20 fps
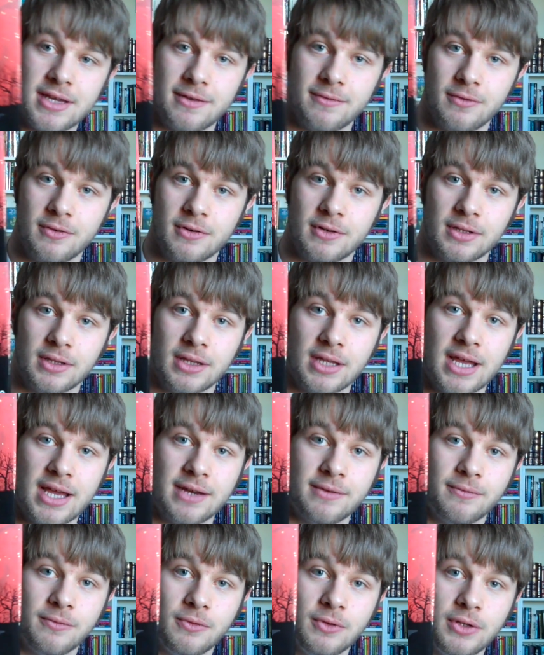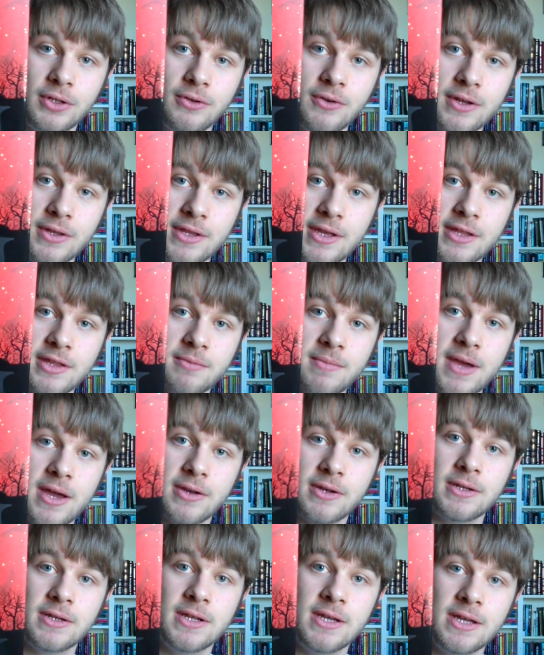I've heard a lot of really great things
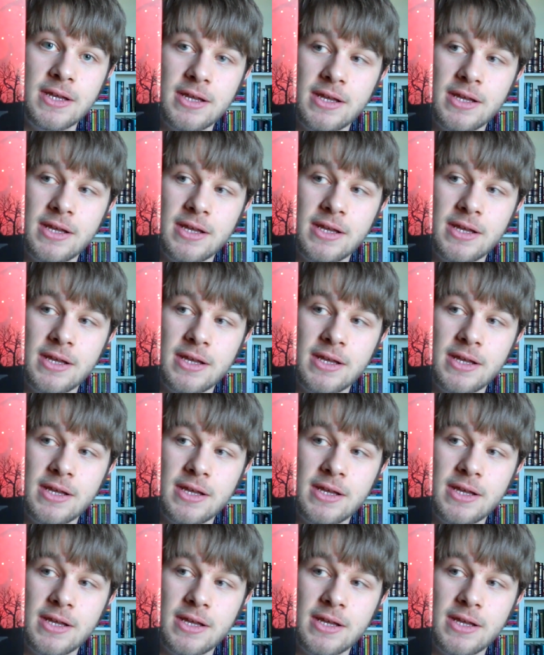about it.